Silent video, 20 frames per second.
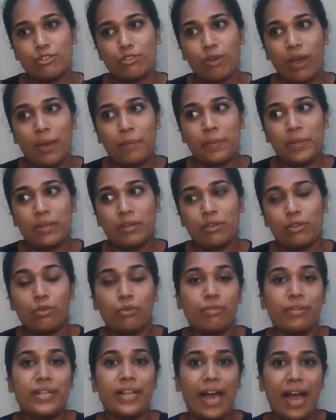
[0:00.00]
So I mean,
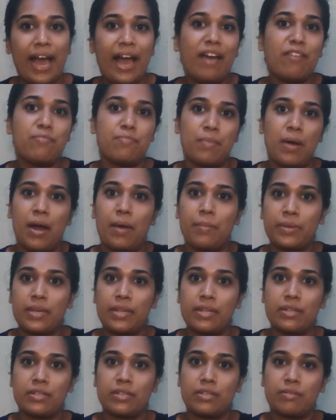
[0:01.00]
you will have mom
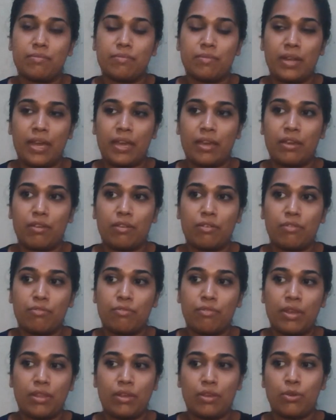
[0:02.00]
guilt, like
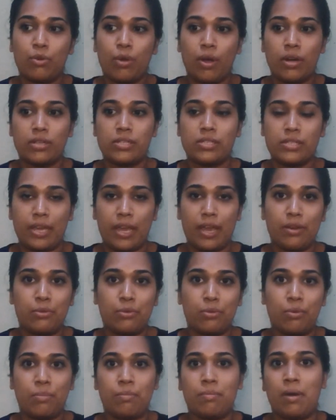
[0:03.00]
whether you are a
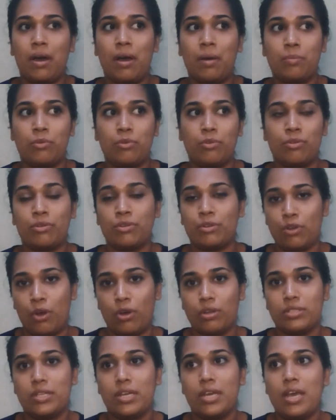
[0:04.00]
stay-at-home mom or
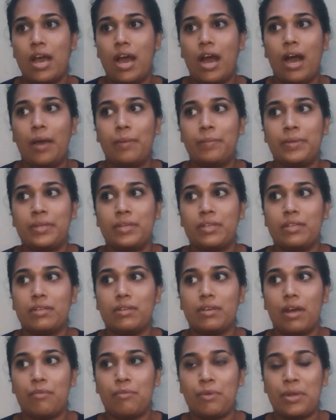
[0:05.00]
not. I mean,
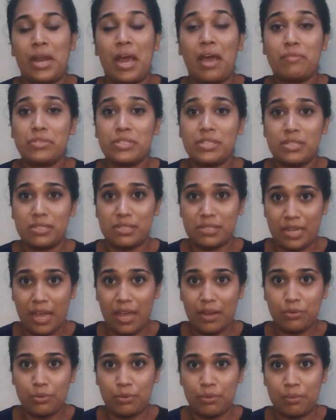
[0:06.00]
when I was a
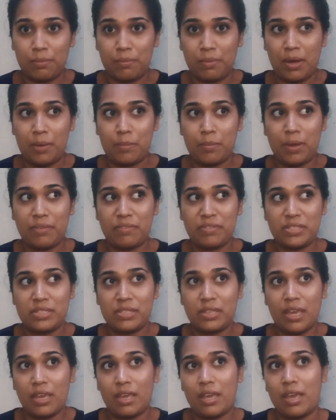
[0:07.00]
stay-at-home mom, I was
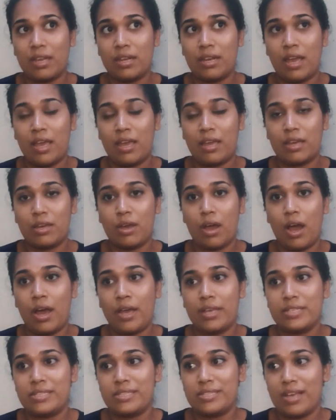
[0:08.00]
thinking like,
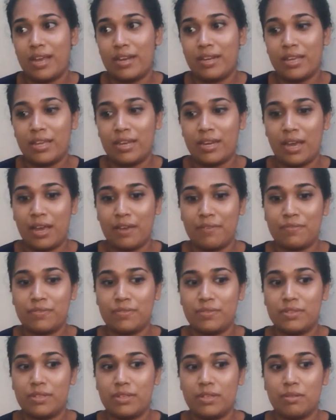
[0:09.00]
I studied,
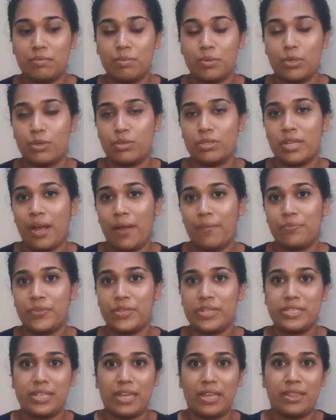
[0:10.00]
I've done
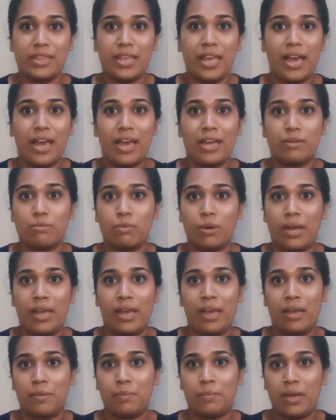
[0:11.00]
this and that, why
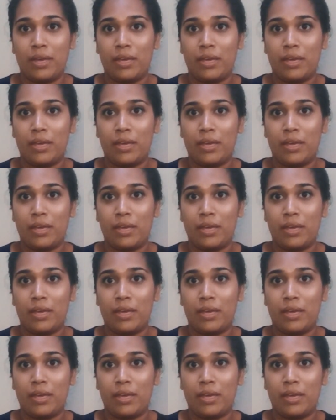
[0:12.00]
am